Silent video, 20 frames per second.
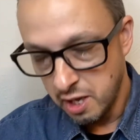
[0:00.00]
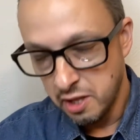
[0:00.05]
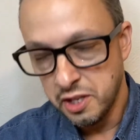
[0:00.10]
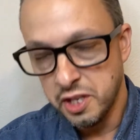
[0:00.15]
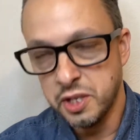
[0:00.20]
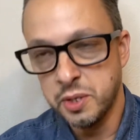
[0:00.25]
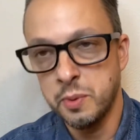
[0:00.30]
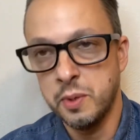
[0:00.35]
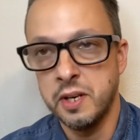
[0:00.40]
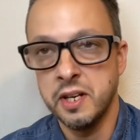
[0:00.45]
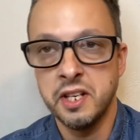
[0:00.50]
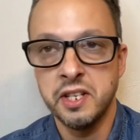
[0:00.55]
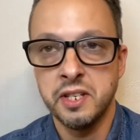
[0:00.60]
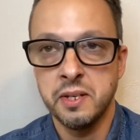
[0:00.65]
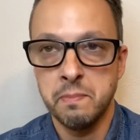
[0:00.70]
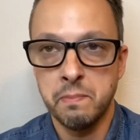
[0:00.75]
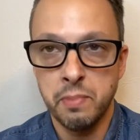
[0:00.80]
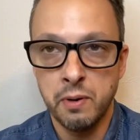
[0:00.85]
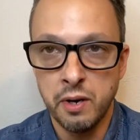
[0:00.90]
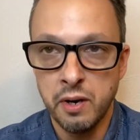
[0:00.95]
This one is
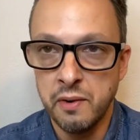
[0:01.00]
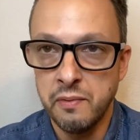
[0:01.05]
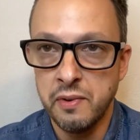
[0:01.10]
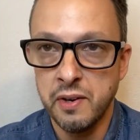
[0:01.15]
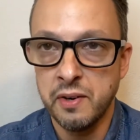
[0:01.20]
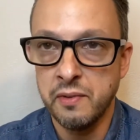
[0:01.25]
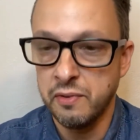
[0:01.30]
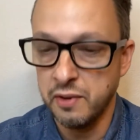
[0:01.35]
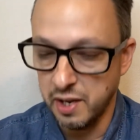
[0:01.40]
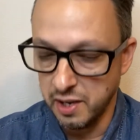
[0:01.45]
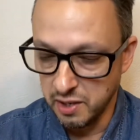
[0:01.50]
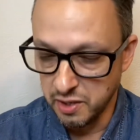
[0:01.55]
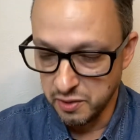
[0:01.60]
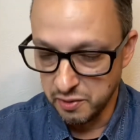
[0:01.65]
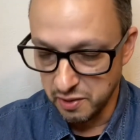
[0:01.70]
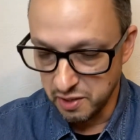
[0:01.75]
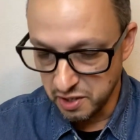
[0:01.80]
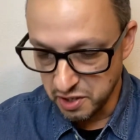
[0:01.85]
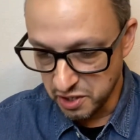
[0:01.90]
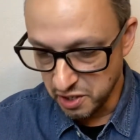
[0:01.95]
a perfect fragrance
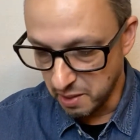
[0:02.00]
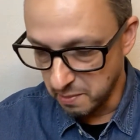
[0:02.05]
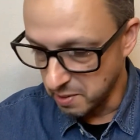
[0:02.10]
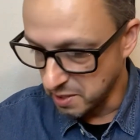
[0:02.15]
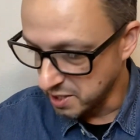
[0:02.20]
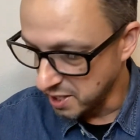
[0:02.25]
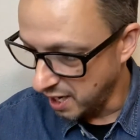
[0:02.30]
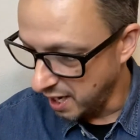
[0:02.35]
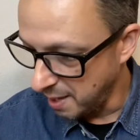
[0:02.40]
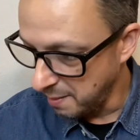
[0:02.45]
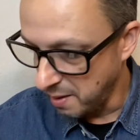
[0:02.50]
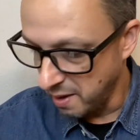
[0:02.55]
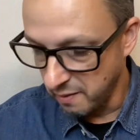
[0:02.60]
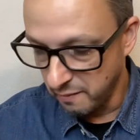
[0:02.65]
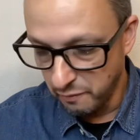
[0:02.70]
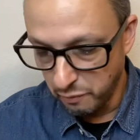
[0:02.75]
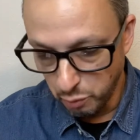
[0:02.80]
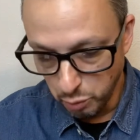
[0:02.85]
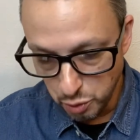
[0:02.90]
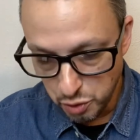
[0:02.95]
for the summertime.
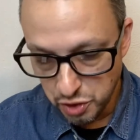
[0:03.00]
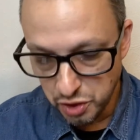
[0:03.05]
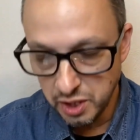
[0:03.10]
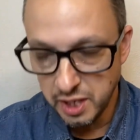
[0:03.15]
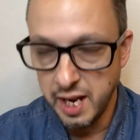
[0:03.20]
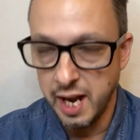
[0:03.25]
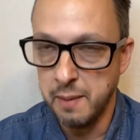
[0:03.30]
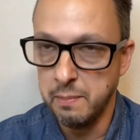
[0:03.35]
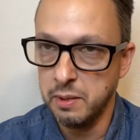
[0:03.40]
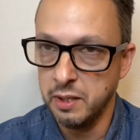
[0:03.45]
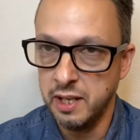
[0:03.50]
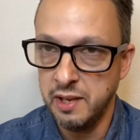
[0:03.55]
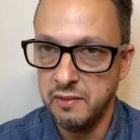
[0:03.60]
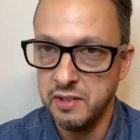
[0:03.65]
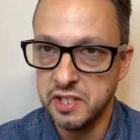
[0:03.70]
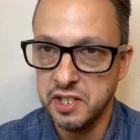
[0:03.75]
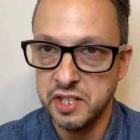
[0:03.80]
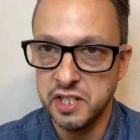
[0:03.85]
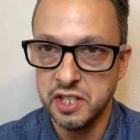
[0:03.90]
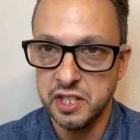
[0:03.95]
Unfortunately, I believe
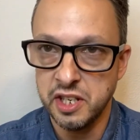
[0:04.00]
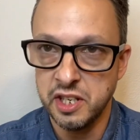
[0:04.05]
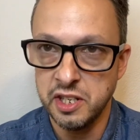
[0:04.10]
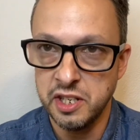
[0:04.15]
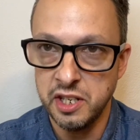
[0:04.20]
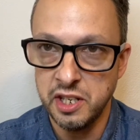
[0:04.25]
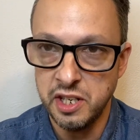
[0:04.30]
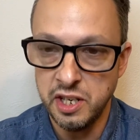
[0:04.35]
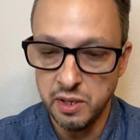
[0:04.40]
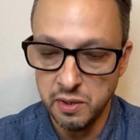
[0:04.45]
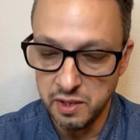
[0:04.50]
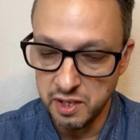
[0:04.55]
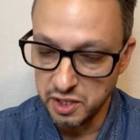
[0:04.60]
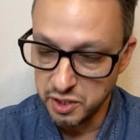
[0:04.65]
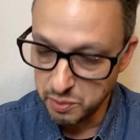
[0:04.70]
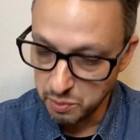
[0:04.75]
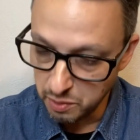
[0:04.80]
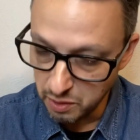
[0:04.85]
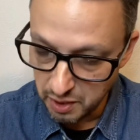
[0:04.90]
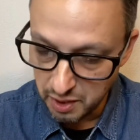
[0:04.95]
it's discontinued and
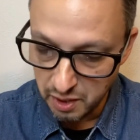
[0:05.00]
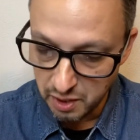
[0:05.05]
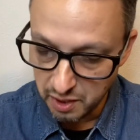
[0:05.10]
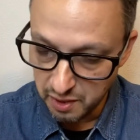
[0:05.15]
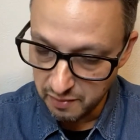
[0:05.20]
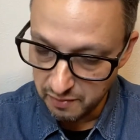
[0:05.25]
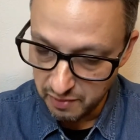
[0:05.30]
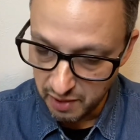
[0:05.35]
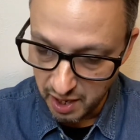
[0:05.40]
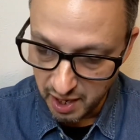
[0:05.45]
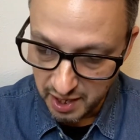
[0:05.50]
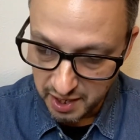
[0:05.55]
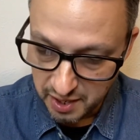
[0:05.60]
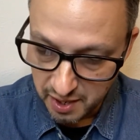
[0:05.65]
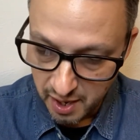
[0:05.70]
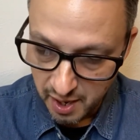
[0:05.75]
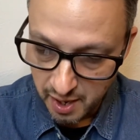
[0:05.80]
it's really hard to find.